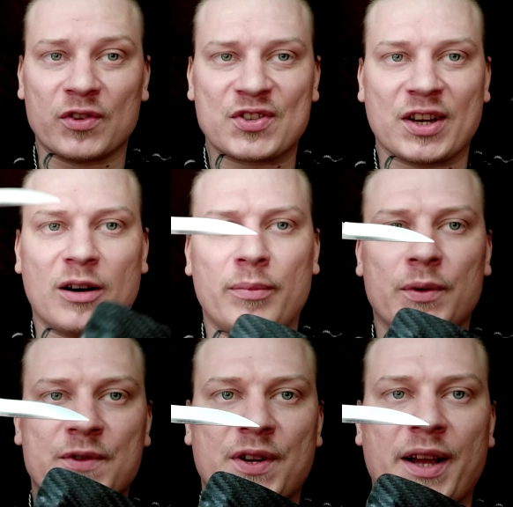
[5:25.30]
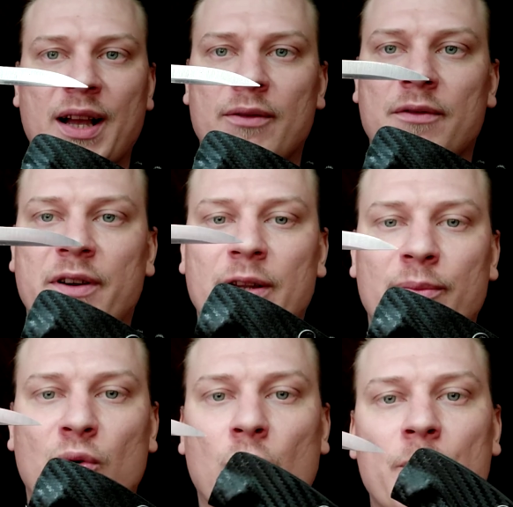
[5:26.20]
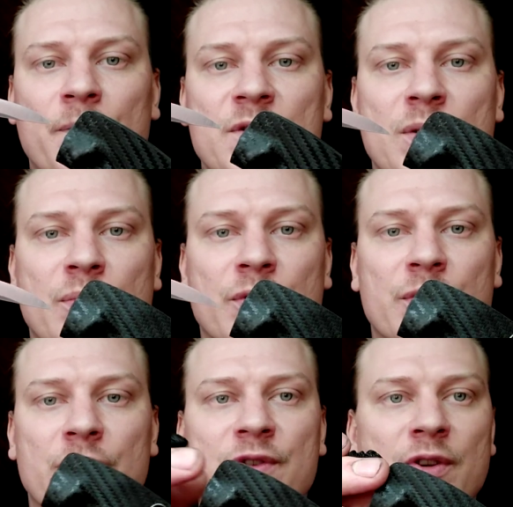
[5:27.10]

the scalpels that I have available to produce.